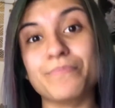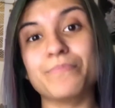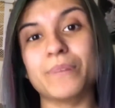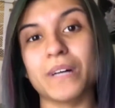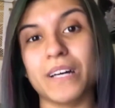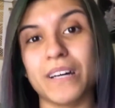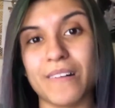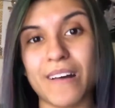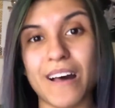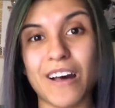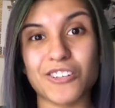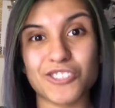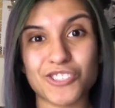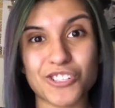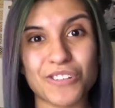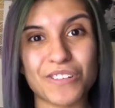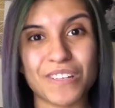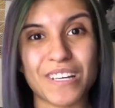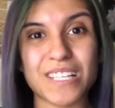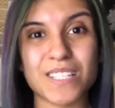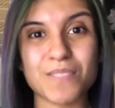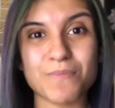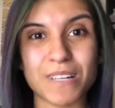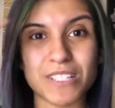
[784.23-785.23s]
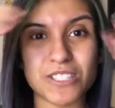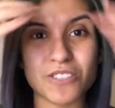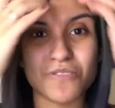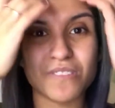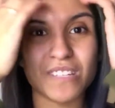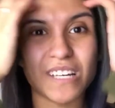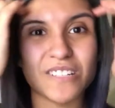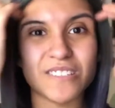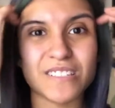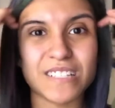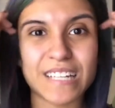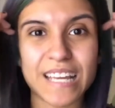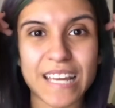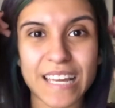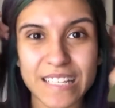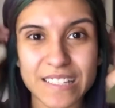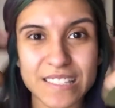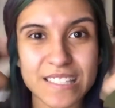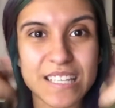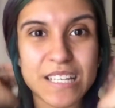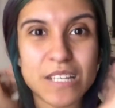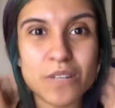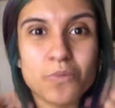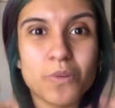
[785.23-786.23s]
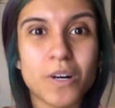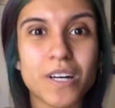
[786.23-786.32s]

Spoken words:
but I'll show you guys my 2018